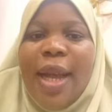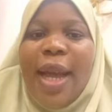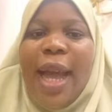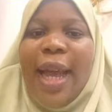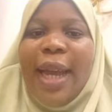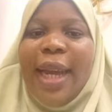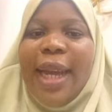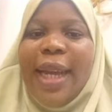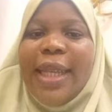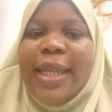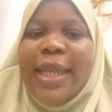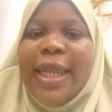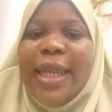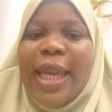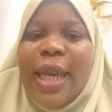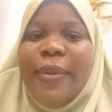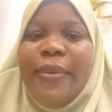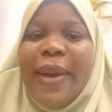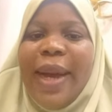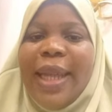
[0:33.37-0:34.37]
I can
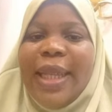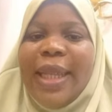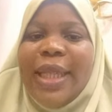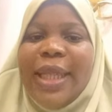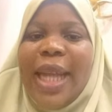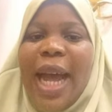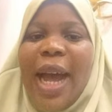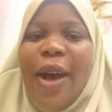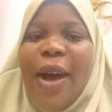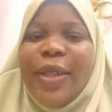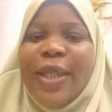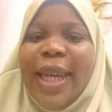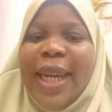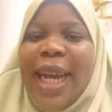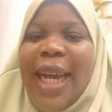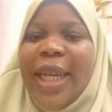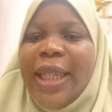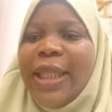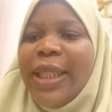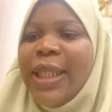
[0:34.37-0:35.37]
see Iman Styles, I
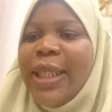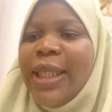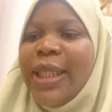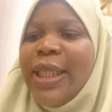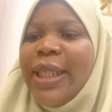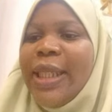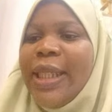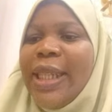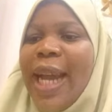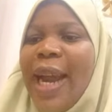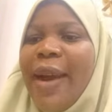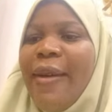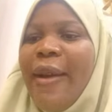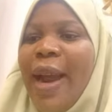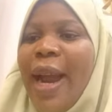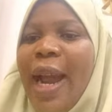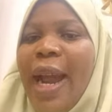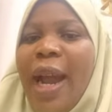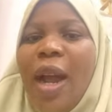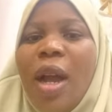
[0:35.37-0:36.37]
can see
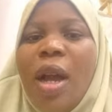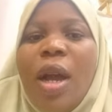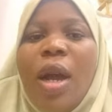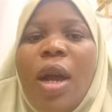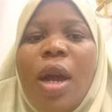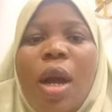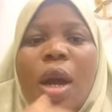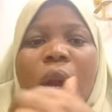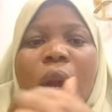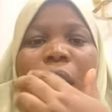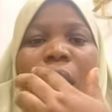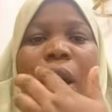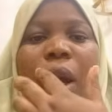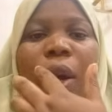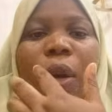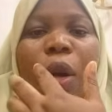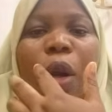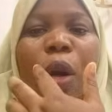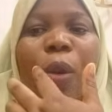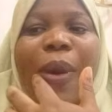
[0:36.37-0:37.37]
Didara
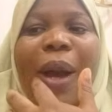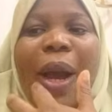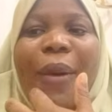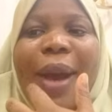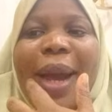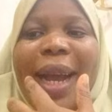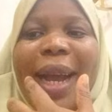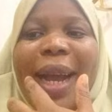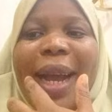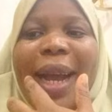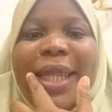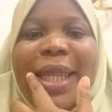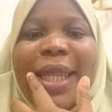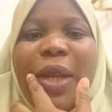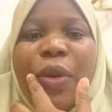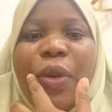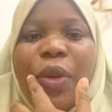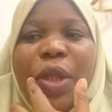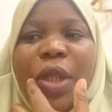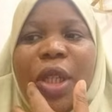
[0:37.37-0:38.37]
Global, I can see
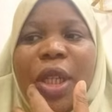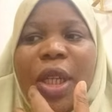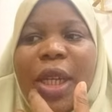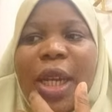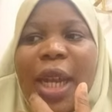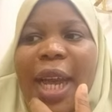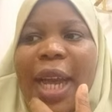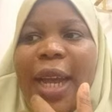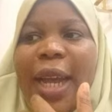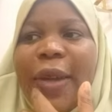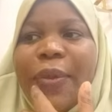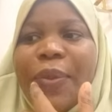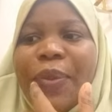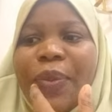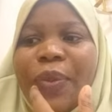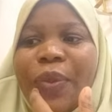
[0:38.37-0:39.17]
Lucina,